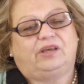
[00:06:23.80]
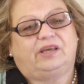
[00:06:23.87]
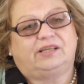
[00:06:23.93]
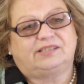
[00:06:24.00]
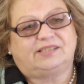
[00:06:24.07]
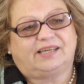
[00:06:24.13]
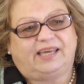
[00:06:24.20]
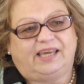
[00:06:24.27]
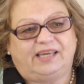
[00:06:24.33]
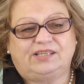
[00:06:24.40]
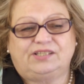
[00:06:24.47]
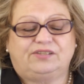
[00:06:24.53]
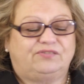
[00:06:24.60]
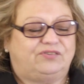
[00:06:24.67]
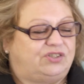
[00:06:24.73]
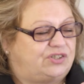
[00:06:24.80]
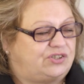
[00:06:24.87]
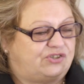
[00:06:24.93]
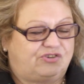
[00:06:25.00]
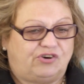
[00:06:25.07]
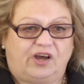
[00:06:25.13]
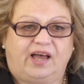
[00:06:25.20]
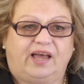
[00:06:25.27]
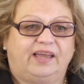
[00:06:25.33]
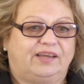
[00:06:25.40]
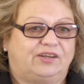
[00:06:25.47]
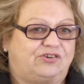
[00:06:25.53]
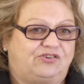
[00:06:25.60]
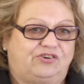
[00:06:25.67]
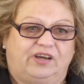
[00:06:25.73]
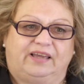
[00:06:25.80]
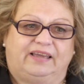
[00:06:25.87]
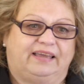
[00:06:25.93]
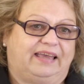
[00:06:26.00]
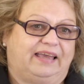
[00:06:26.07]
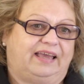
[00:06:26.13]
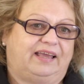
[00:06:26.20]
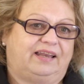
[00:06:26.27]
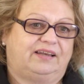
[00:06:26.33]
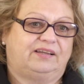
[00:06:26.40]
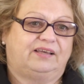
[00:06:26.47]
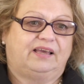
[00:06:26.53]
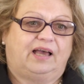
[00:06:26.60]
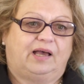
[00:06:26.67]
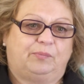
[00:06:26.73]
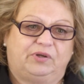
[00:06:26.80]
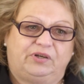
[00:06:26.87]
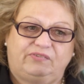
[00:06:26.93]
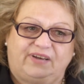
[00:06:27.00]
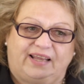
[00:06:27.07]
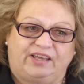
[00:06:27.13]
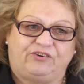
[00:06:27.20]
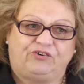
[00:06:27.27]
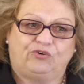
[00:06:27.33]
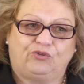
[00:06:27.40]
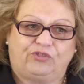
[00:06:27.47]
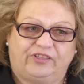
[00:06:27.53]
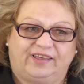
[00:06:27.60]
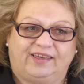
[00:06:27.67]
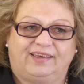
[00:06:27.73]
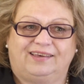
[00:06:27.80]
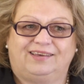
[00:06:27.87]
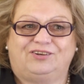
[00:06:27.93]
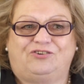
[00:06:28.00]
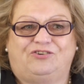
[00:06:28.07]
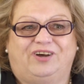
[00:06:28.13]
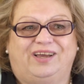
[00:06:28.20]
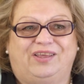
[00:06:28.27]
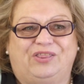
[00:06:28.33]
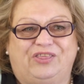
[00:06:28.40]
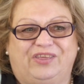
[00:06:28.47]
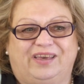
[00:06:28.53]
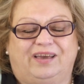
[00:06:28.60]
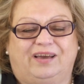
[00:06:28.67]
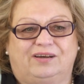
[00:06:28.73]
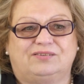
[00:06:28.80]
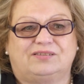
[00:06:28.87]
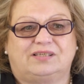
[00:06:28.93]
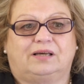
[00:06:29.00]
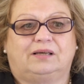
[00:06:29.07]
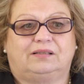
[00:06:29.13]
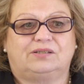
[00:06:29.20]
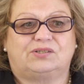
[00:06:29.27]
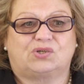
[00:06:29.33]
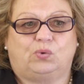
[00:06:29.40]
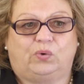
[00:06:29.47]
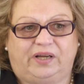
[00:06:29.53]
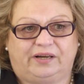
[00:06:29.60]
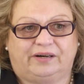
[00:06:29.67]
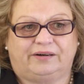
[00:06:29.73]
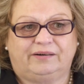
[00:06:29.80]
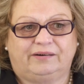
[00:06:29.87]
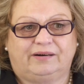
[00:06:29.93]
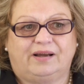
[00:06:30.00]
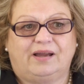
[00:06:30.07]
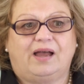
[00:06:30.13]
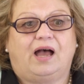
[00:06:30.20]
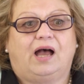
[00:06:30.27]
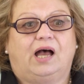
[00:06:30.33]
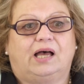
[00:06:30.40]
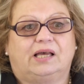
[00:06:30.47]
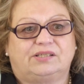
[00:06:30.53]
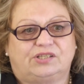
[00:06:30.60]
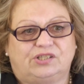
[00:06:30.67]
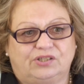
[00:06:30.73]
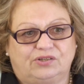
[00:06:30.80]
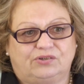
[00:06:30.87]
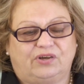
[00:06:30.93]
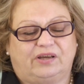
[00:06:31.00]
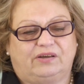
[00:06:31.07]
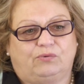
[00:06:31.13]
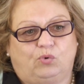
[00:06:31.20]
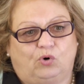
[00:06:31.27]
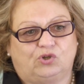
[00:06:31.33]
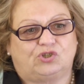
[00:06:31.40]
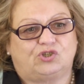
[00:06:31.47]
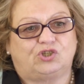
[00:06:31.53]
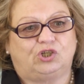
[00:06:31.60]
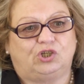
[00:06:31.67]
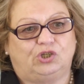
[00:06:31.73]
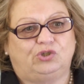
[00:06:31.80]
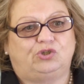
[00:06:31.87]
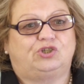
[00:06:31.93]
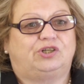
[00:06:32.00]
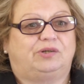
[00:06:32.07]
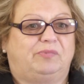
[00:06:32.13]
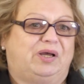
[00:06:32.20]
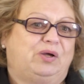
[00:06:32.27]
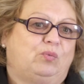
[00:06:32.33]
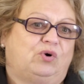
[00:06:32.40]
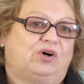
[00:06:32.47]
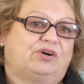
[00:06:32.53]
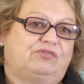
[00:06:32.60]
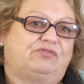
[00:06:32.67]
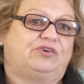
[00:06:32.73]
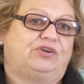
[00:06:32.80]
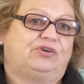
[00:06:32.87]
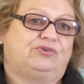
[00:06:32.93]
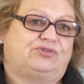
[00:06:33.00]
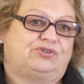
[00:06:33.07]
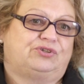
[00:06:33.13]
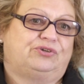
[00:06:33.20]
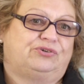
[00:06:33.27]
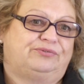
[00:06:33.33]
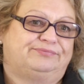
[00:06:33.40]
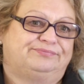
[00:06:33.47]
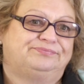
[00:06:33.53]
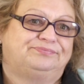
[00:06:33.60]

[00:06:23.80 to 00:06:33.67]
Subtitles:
It's a case of just try and try again, a bit of lateral thinking, try and think outside the square as to what solution might work for you too.